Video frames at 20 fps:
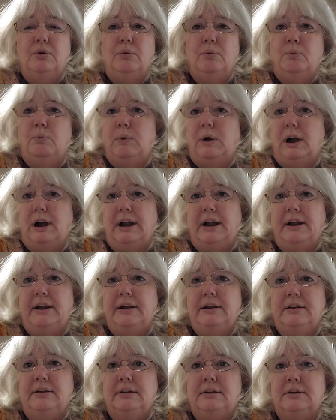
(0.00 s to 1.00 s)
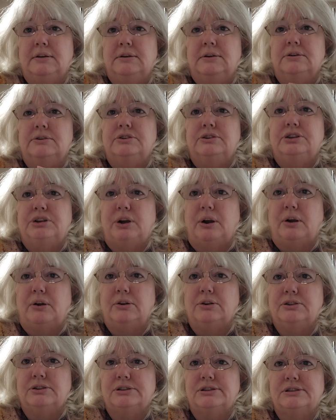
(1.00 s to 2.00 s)
why
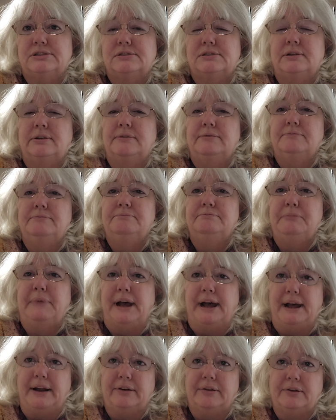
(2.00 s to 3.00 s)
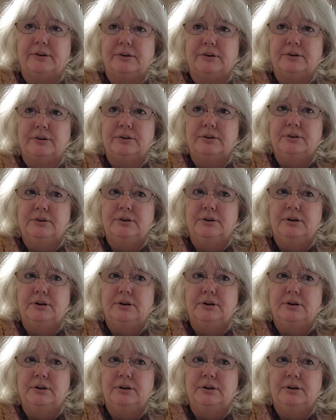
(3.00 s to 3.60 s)
charts matter,